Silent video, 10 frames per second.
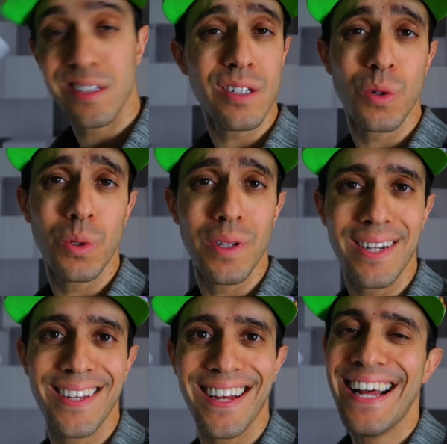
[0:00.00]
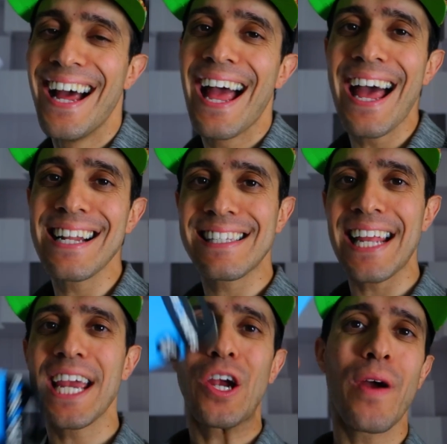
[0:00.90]
That's a cool idea. And a
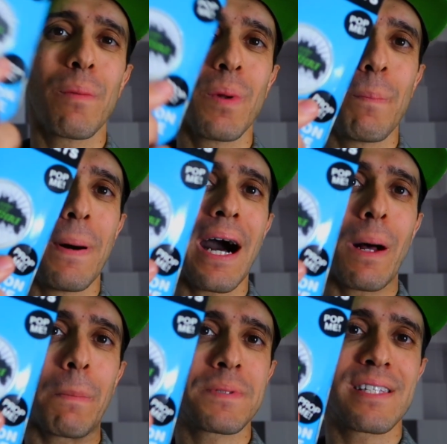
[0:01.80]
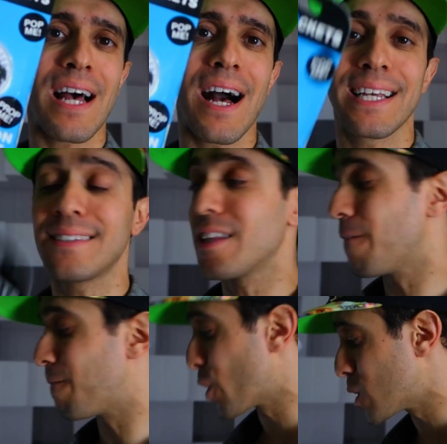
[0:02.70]
Stay Incredible pop socket to the
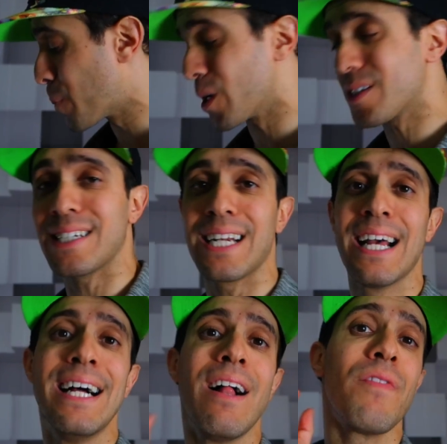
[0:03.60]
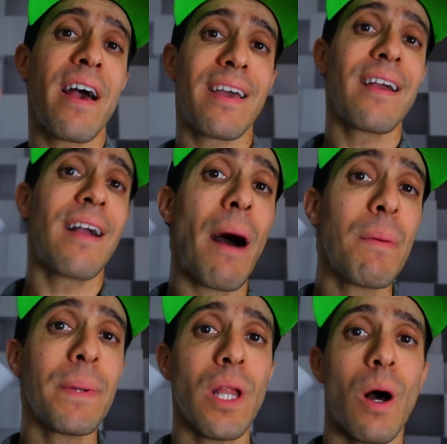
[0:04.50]
first person that can
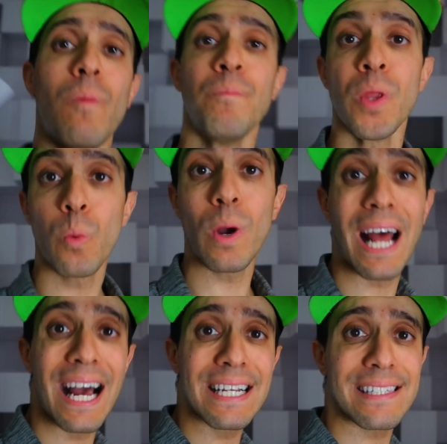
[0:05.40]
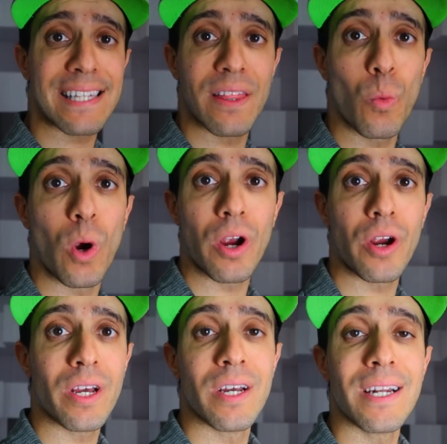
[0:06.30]
comment below when I say the
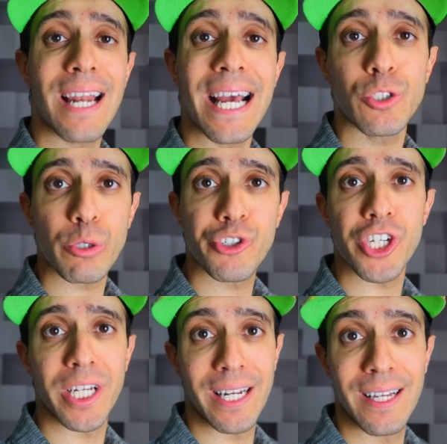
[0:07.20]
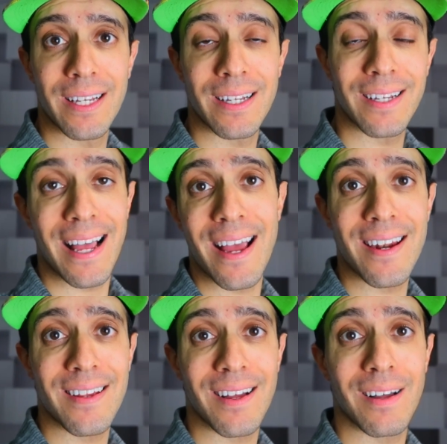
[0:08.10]
word nitrogen.
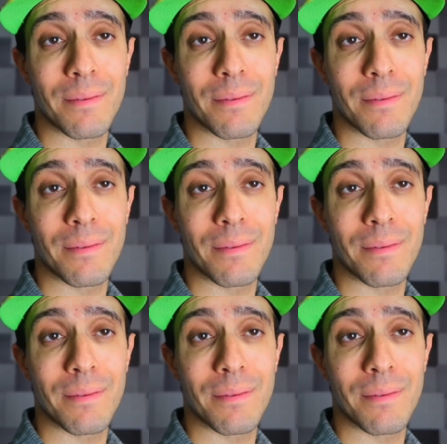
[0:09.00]
And